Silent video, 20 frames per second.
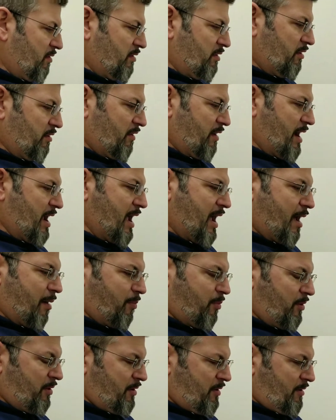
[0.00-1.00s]
on your
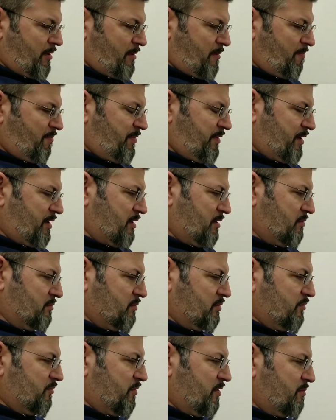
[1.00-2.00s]
app that
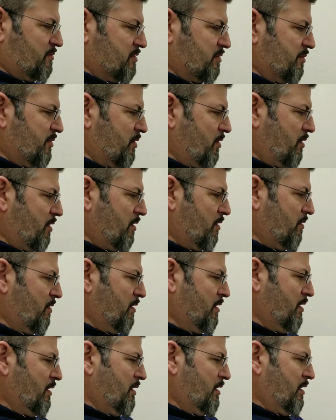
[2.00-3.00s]
comes from Zmodo,
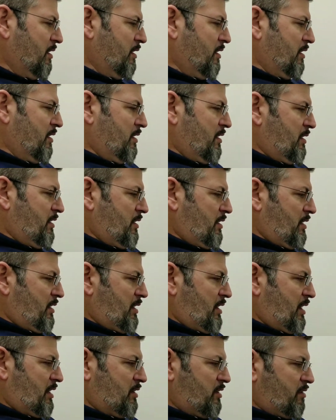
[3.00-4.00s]

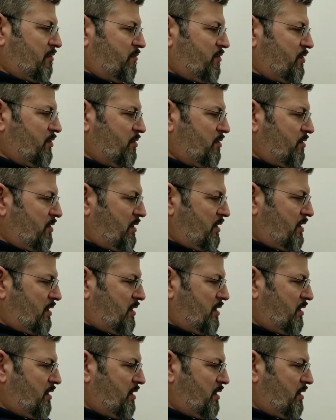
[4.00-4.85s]
and you can view